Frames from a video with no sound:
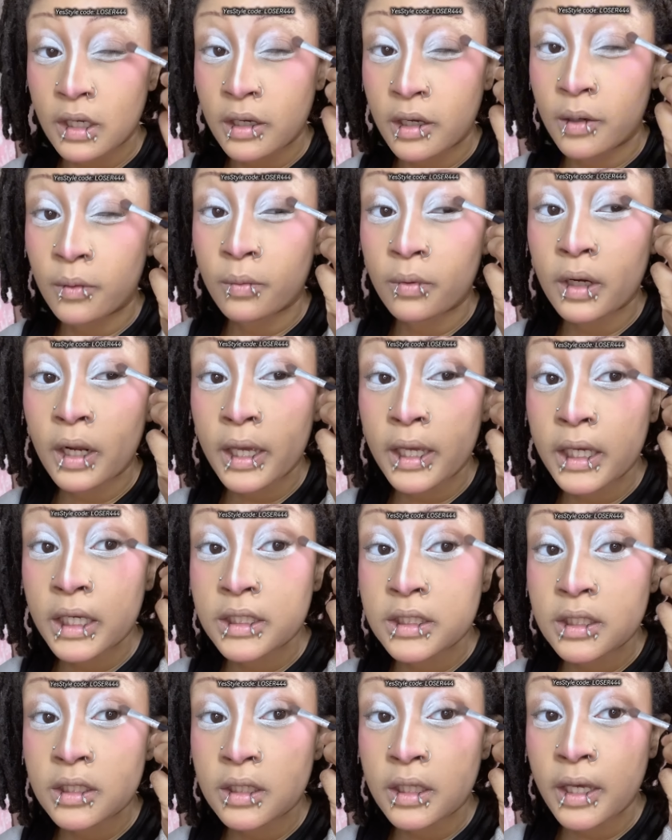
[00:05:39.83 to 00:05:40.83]
And when I get
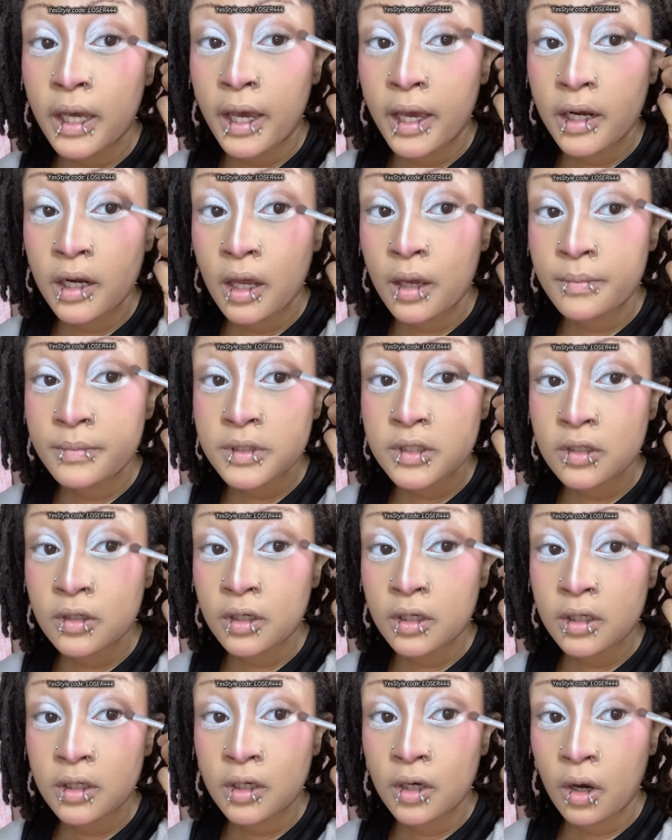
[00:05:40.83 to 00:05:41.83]
to the end, I'm still
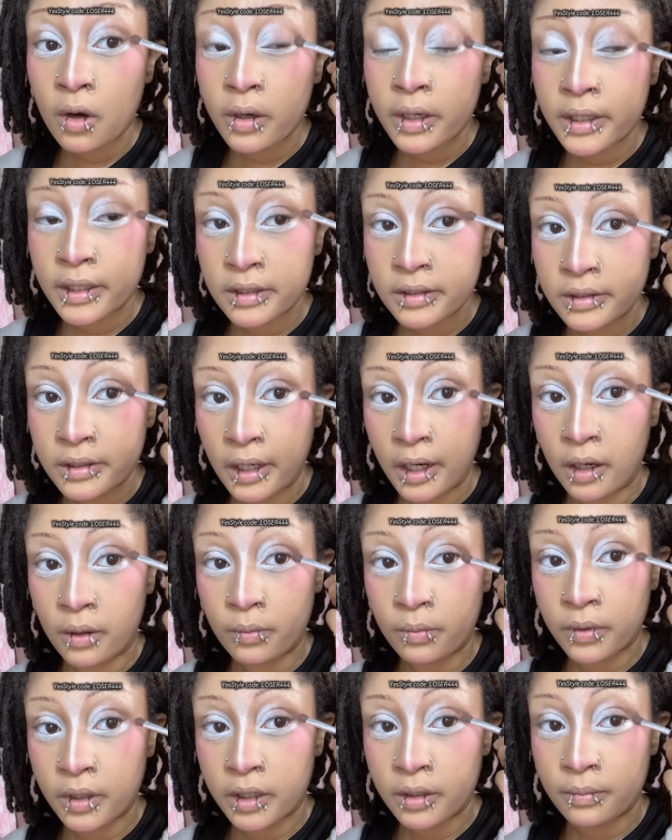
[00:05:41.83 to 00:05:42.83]
gonna go in a
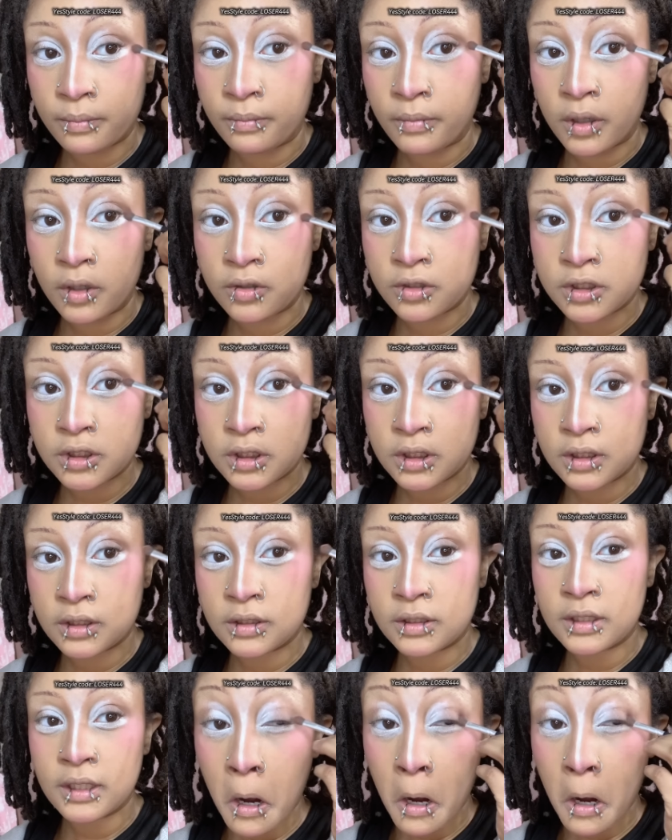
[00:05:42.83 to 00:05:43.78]
downward motion.